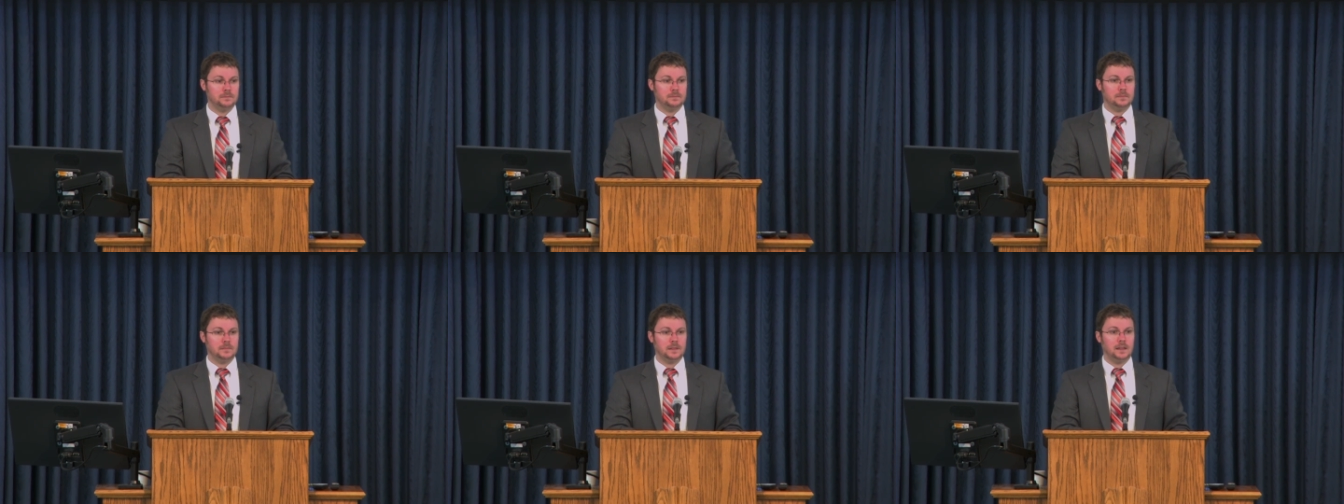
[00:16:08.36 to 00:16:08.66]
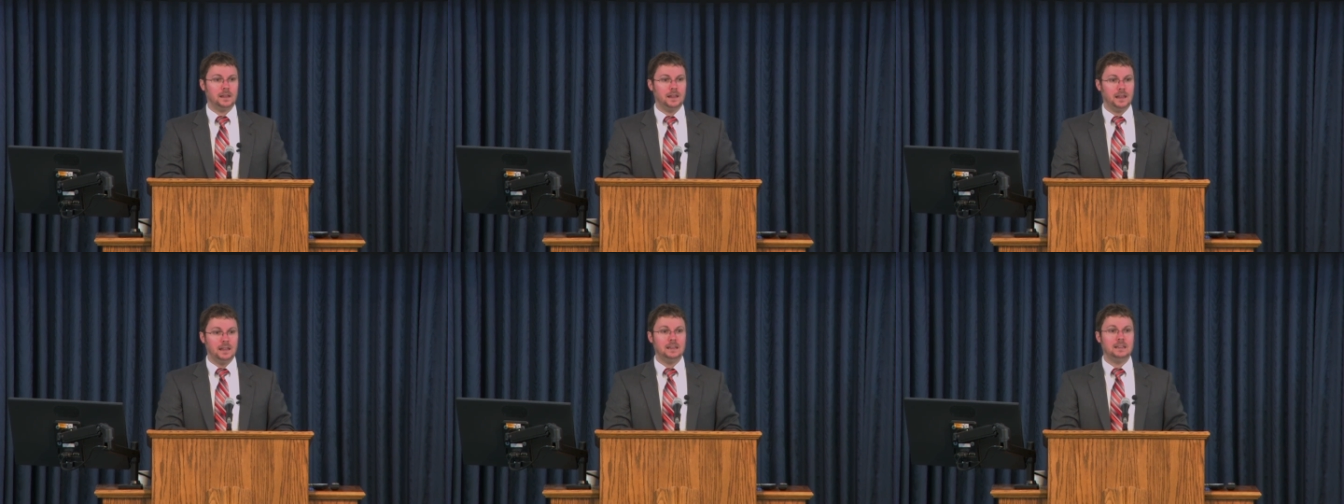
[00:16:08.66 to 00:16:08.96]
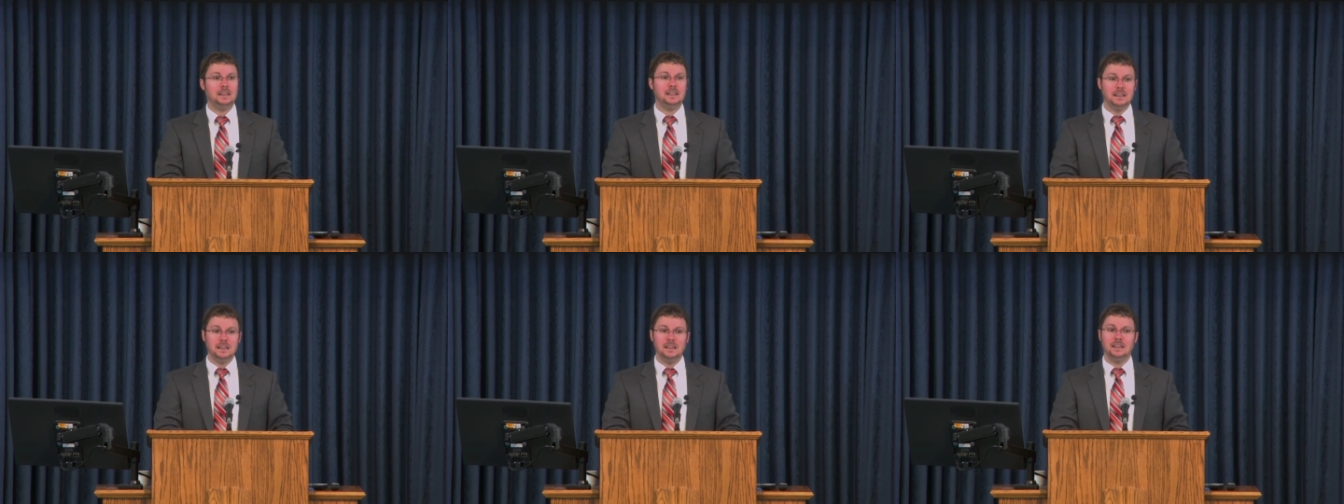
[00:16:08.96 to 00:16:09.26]
And
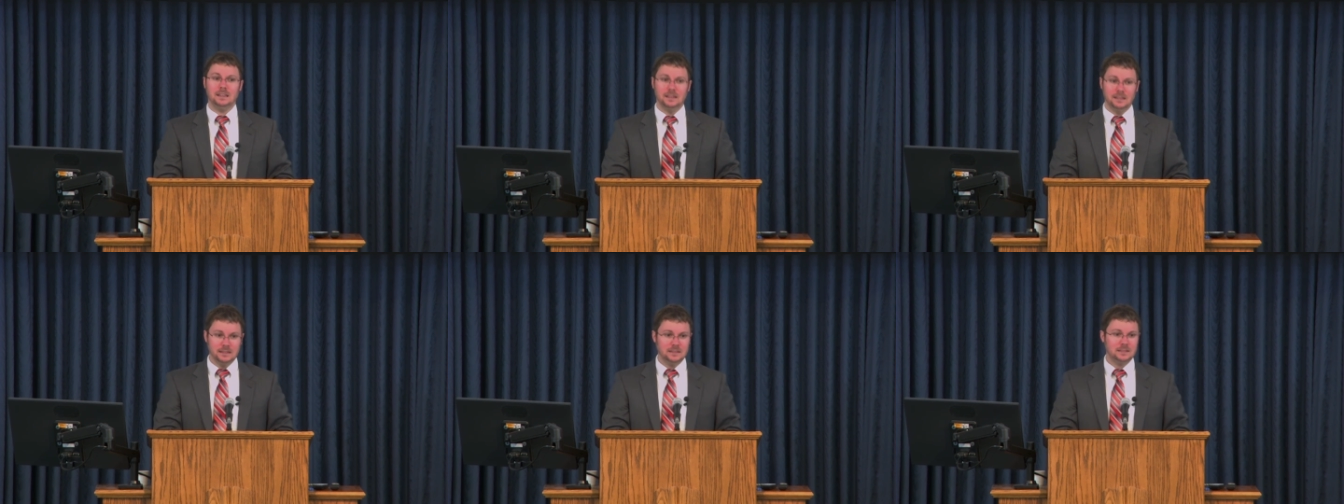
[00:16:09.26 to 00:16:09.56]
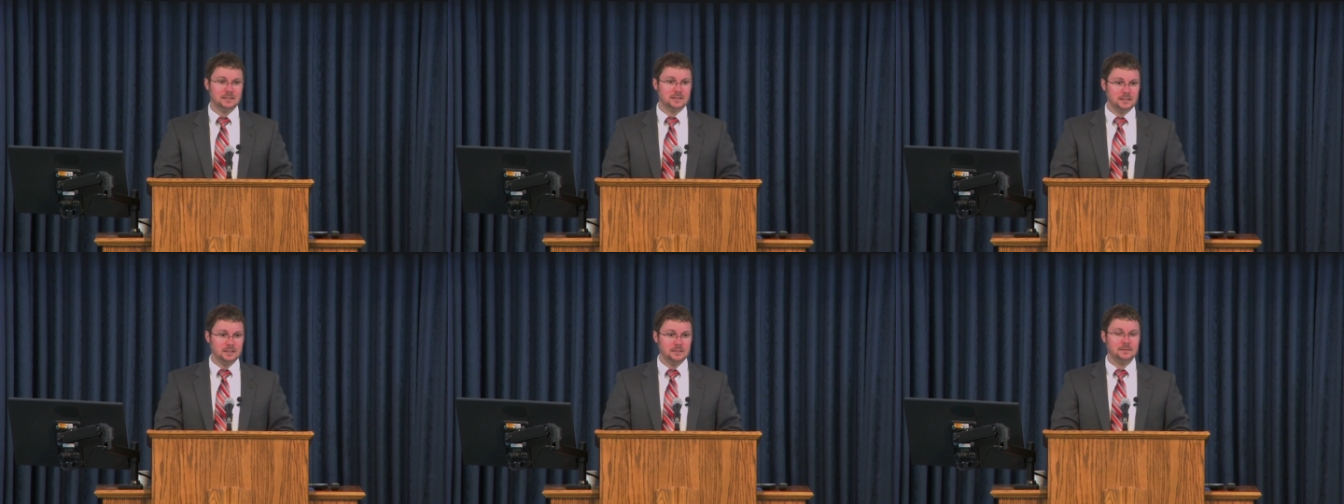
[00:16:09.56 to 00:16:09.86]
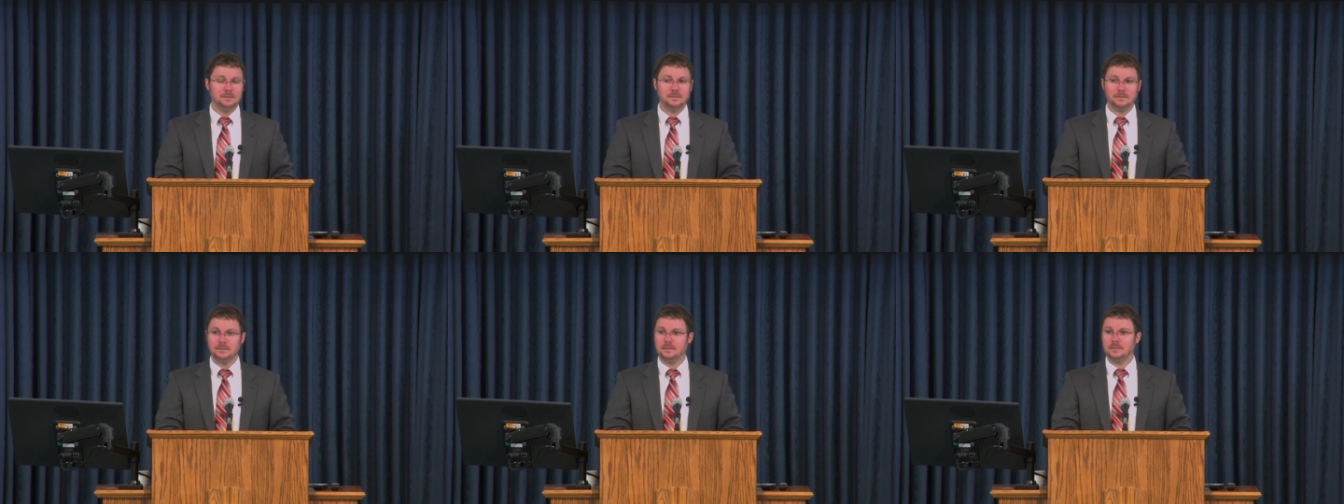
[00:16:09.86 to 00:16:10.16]
he is,
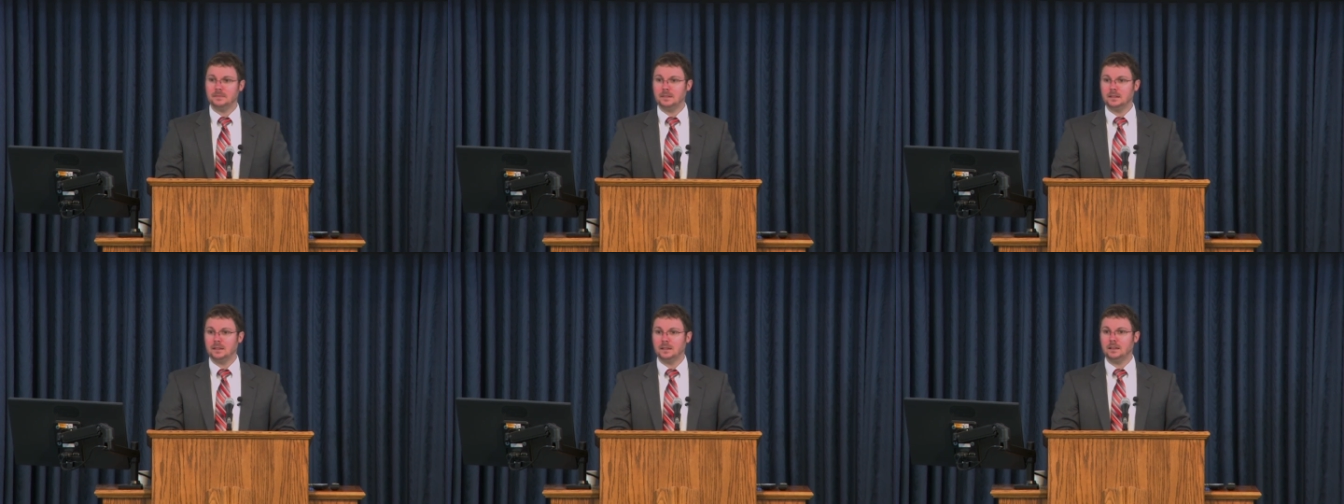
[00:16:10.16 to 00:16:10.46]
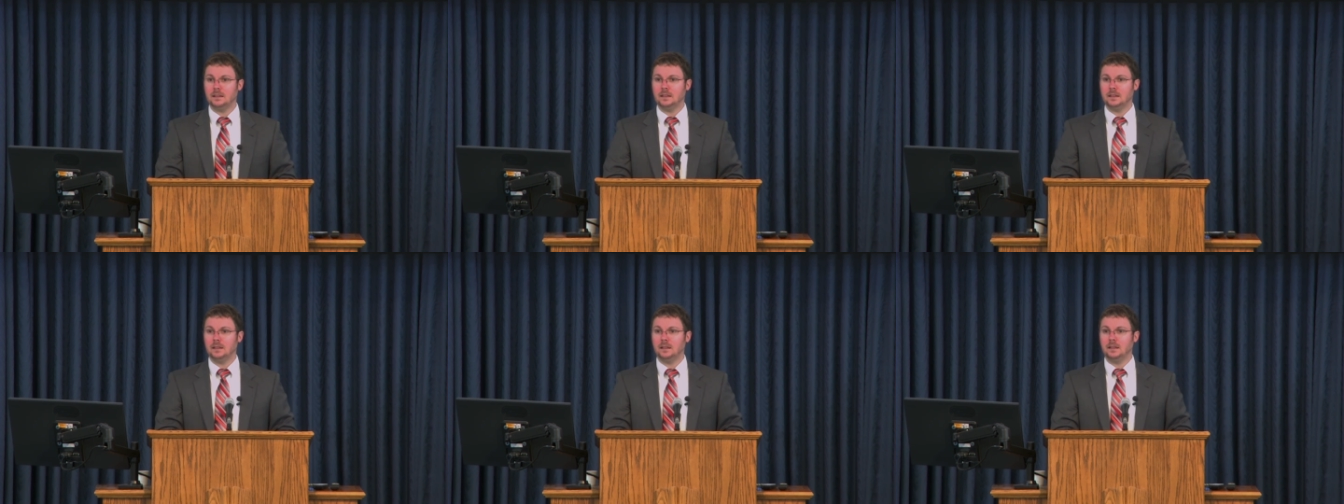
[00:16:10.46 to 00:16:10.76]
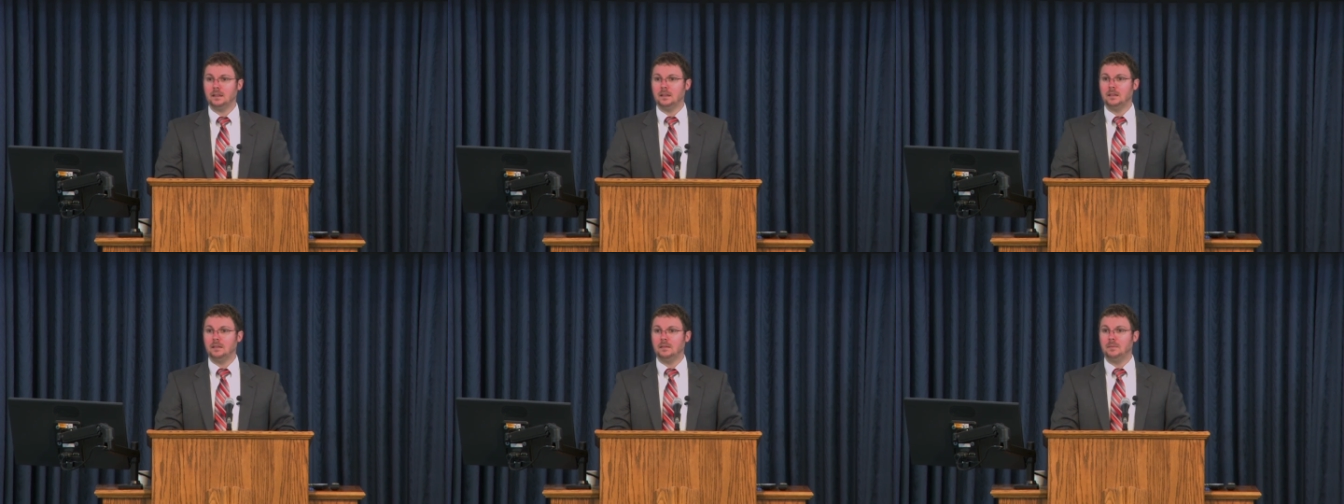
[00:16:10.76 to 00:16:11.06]

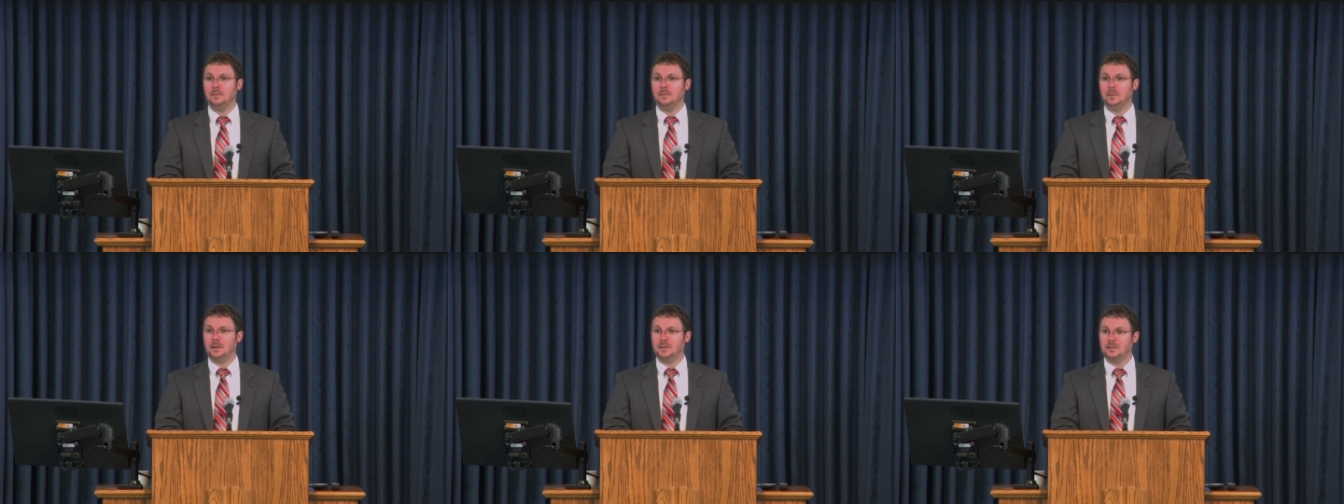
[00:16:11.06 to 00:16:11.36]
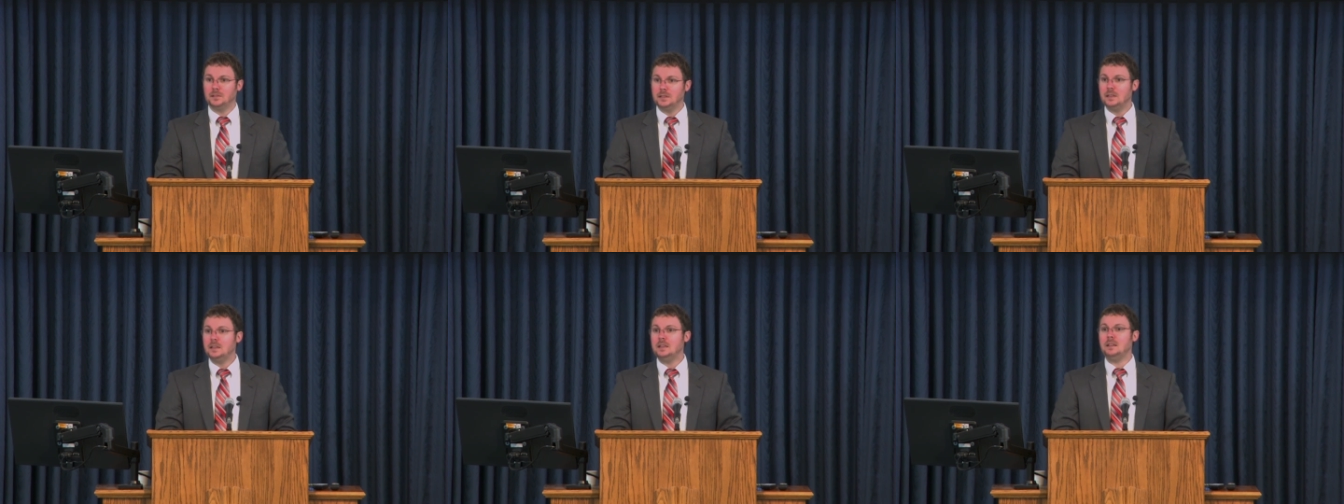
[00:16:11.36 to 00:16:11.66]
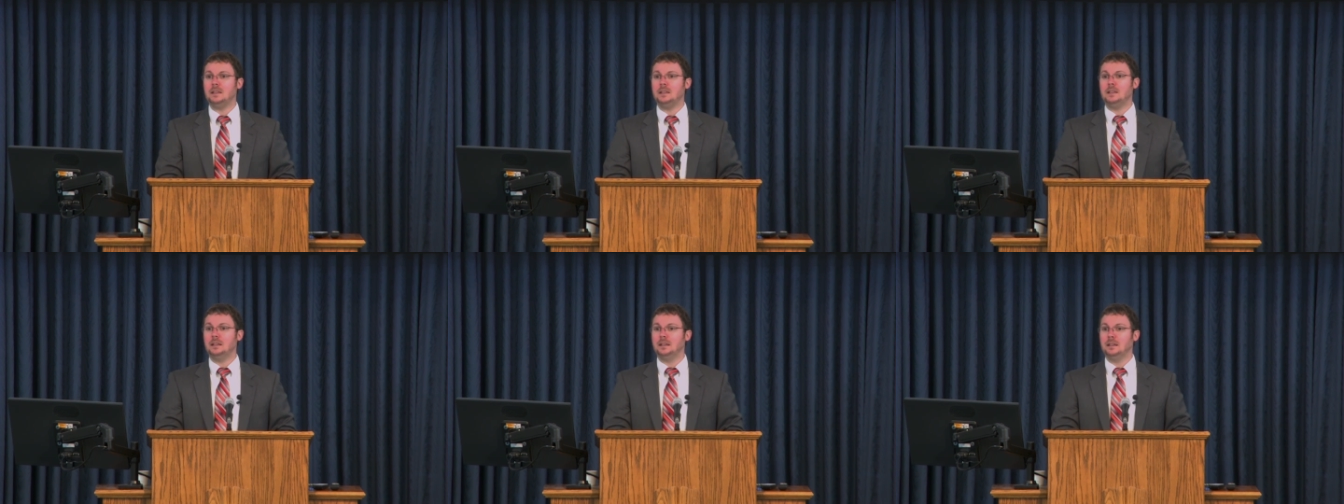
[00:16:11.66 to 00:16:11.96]
because he
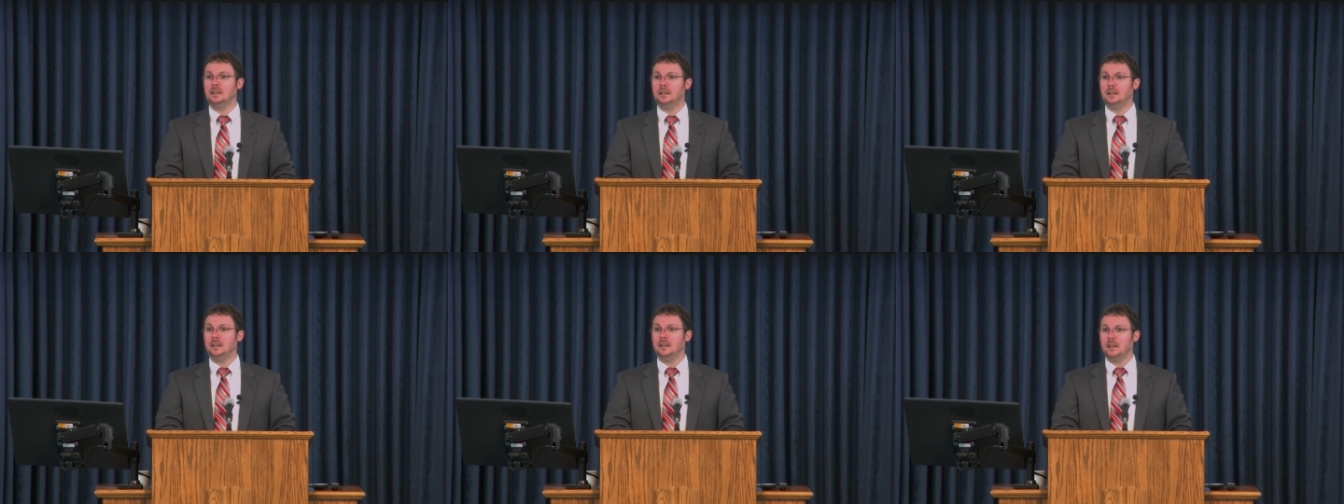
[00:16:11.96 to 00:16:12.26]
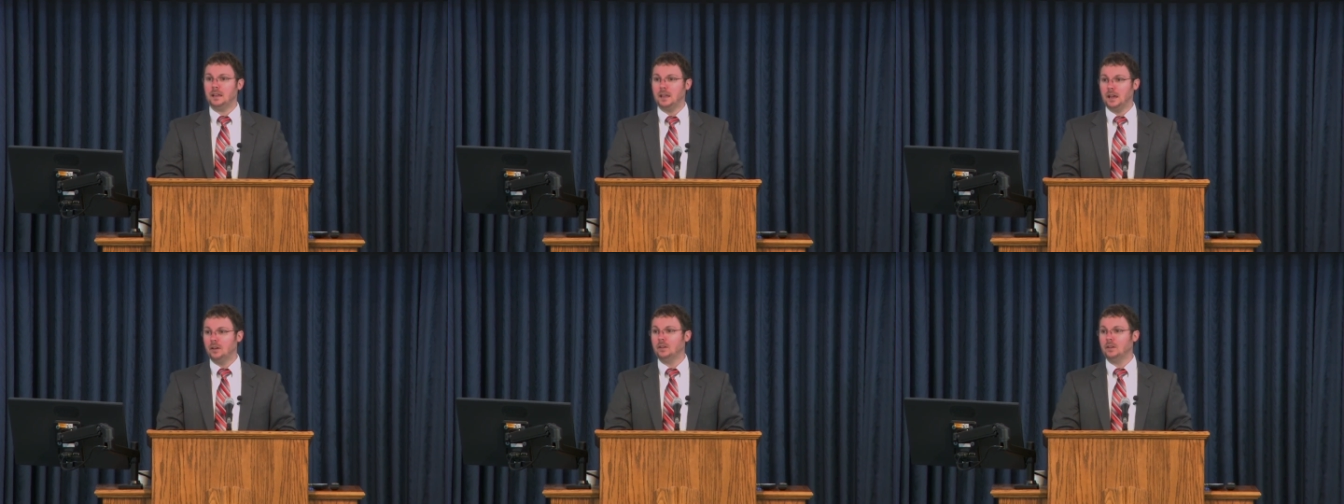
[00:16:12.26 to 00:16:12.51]
counted the